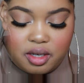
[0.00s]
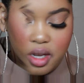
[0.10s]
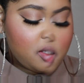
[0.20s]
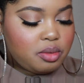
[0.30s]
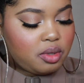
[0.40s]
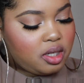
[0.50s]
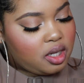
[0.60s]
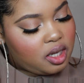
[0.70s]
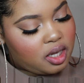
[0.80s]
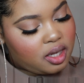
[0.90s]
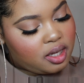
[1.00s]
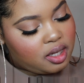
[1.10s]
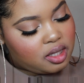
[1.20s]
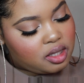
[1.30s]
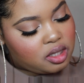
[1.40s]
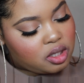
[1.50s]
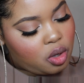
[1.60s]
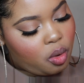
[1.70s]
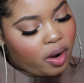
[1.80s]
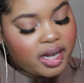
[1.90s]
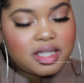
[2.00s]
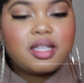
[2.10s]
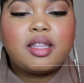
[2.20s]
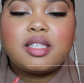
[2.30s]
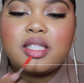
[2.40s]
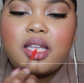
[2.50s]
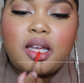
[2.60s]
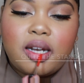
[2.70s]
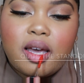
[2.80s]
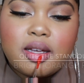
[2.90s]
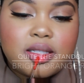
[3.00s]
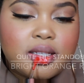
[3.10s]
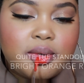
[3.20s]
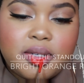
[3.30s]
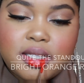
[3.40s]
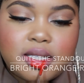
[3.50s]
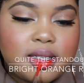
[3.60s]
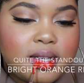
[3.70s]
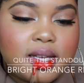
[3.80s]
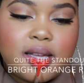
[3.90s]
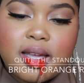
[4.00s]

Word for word: So this one is quite the standout. So we'll see.